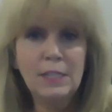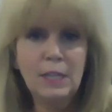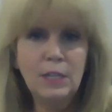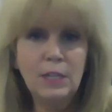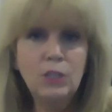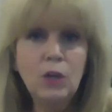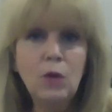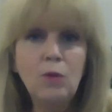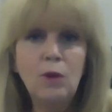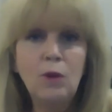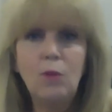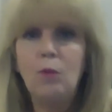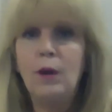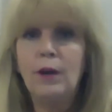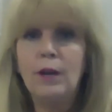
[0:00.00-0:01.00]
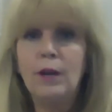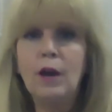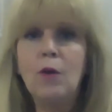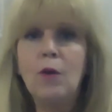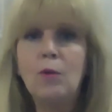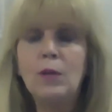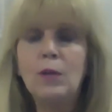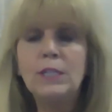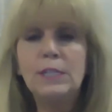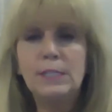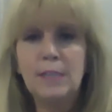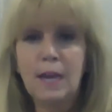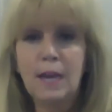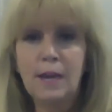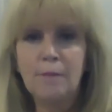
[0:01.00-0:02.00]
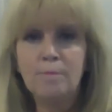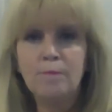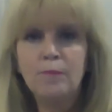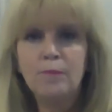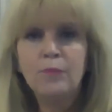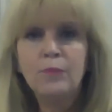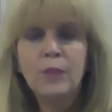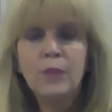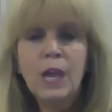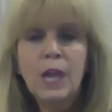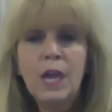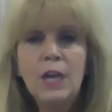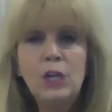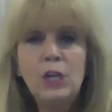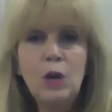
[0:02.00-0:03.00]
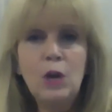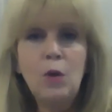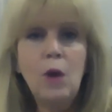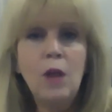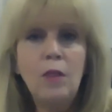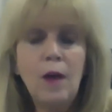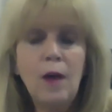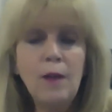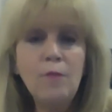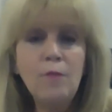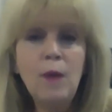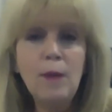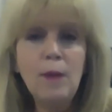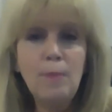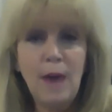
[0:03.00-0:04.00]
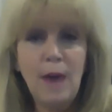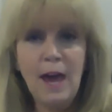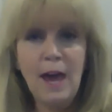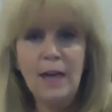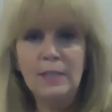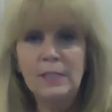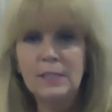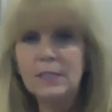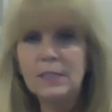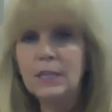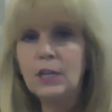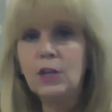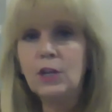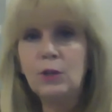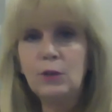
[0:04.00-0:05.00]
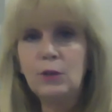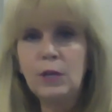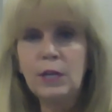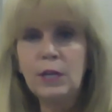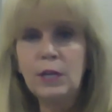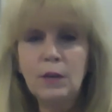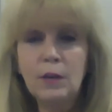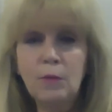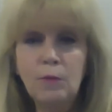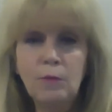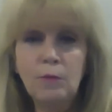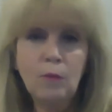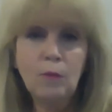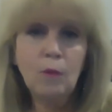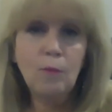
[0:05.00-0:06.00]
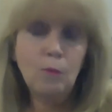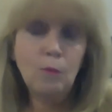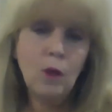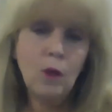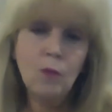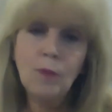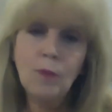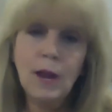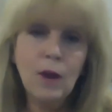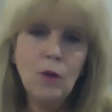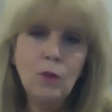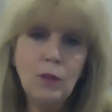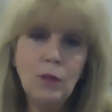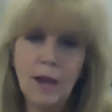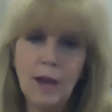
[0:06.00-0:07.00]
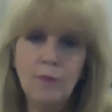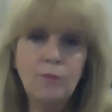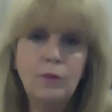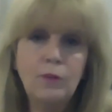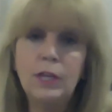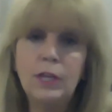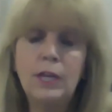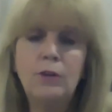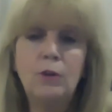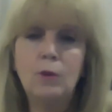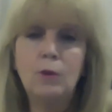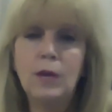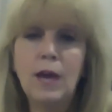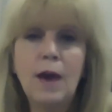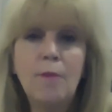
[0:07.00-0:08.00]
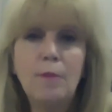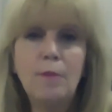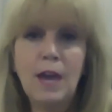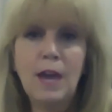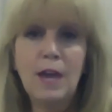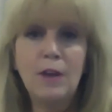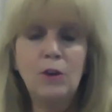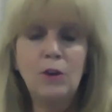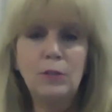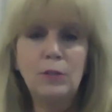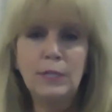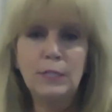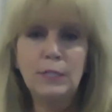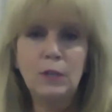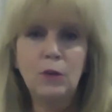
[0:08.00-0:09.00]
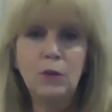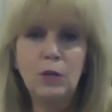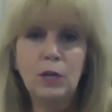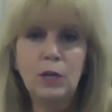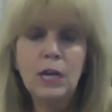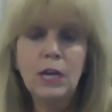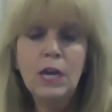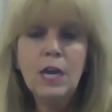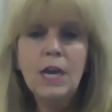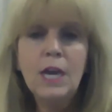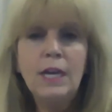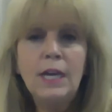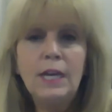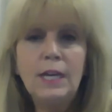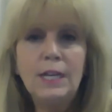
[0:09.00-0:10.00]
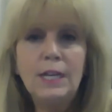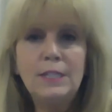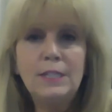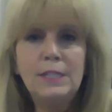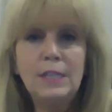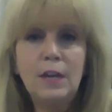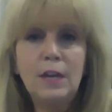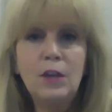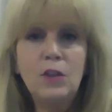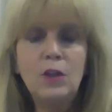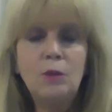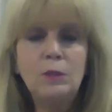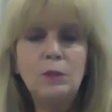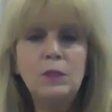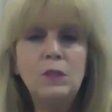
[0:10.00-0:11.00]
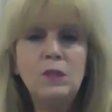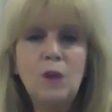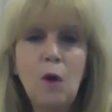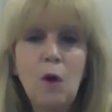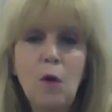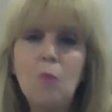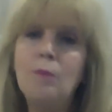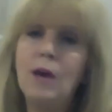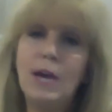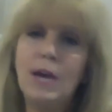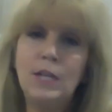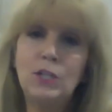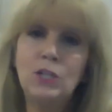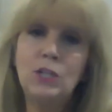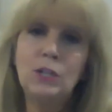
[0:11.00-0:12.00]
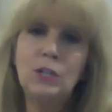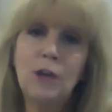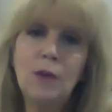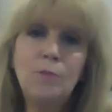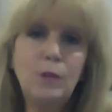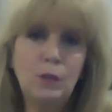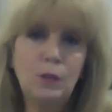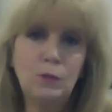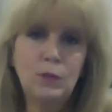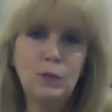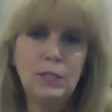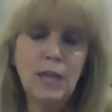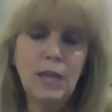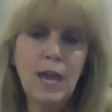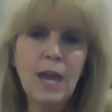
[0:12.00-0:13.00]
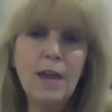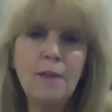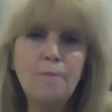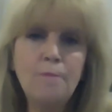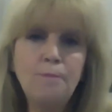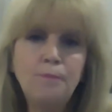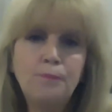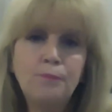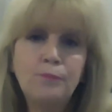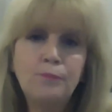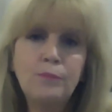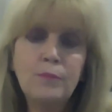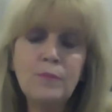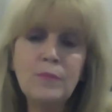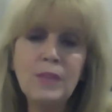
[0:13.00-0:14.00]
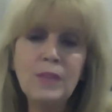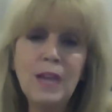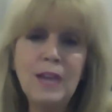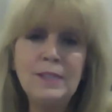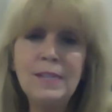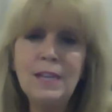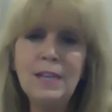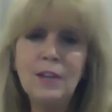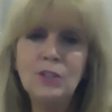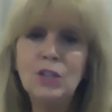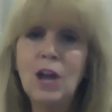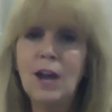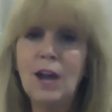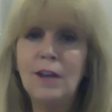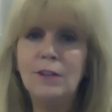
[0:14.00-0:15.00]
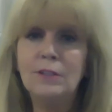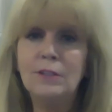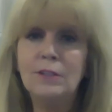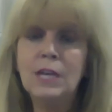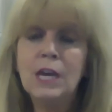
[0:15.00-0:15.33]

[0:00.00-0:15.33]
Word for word: and don't know where to go or what to say. You know, a lot of my past included, well, my whole life really growing up and early adulthood is there was so much abuse. And as a young child,